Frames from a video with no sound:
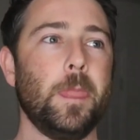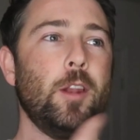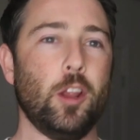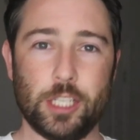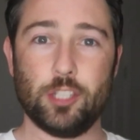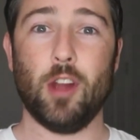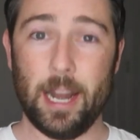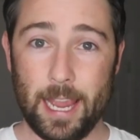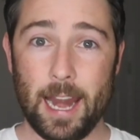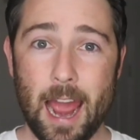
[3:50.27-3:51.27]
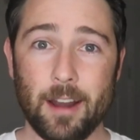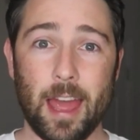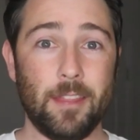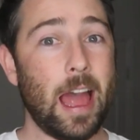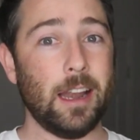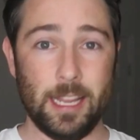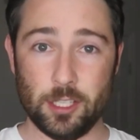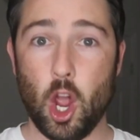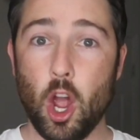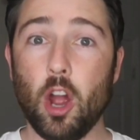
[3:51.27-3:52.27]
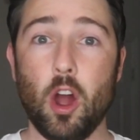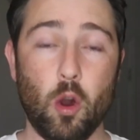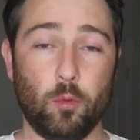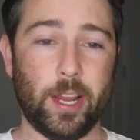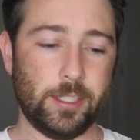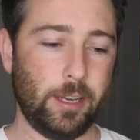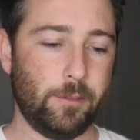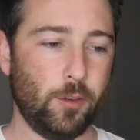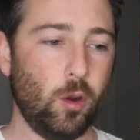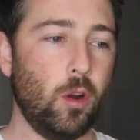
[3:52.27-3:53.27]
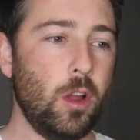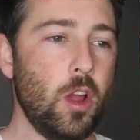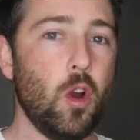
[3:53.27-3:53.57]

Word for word: you know she's trying to get out of that that is her whole reasoning for